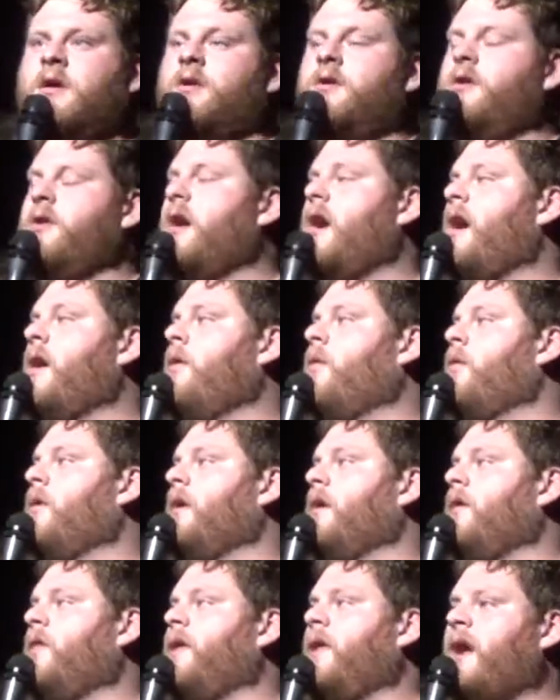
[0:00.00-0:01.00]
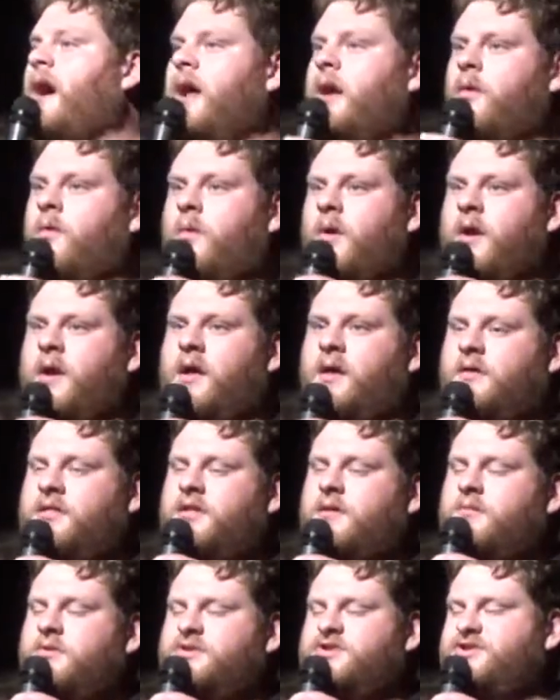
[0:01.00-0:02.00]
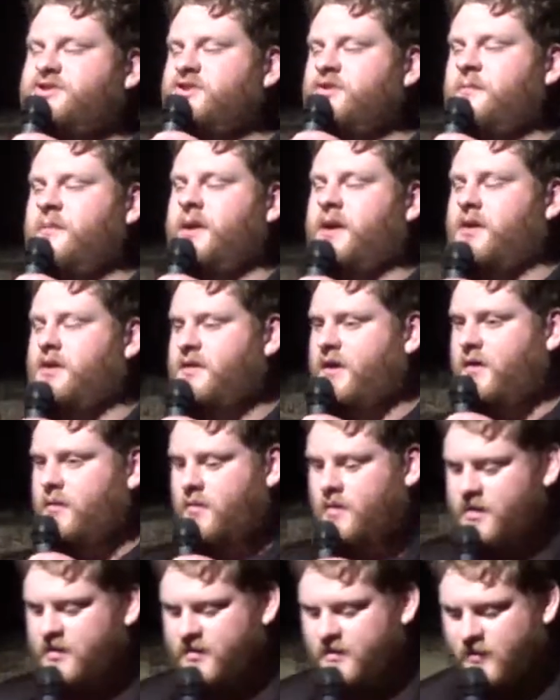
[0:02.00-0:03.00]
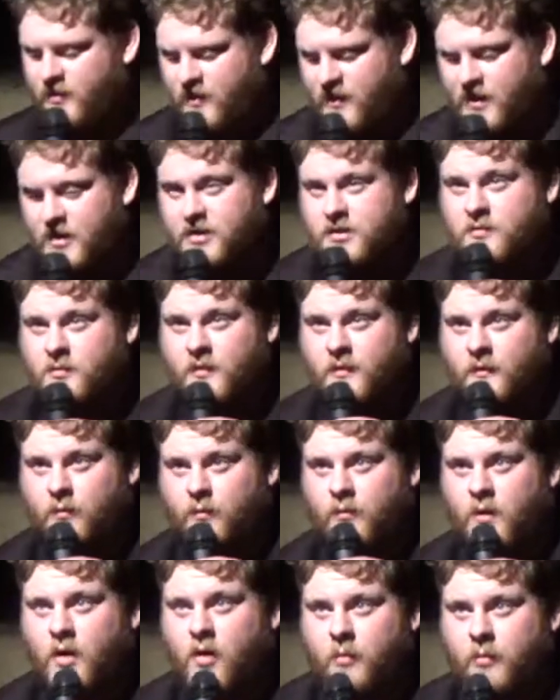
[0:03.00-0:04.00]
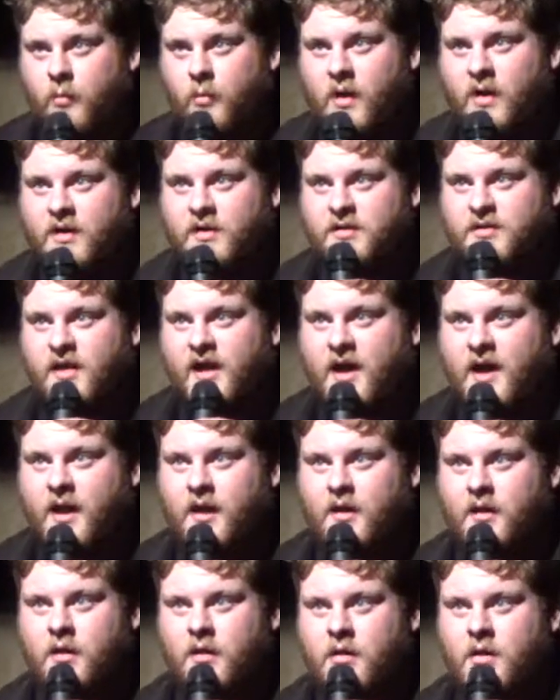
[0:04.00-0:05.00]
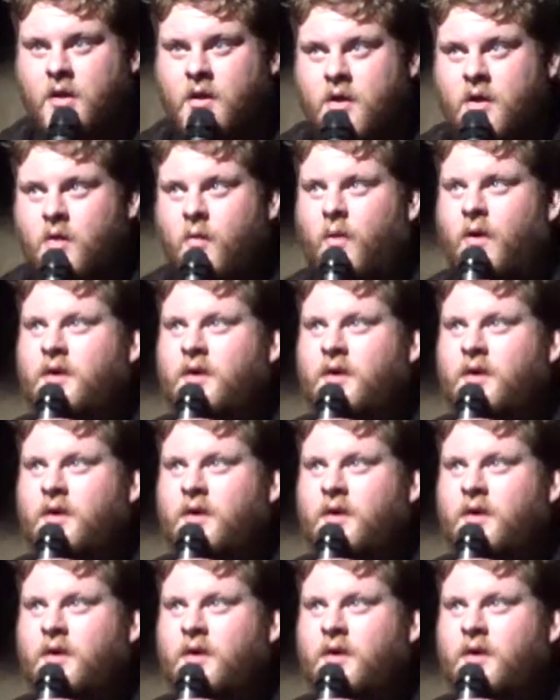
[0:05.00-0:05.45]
not worth it. I don't wanna, someone shoot me because I don't wanna do this with a rope. What is that?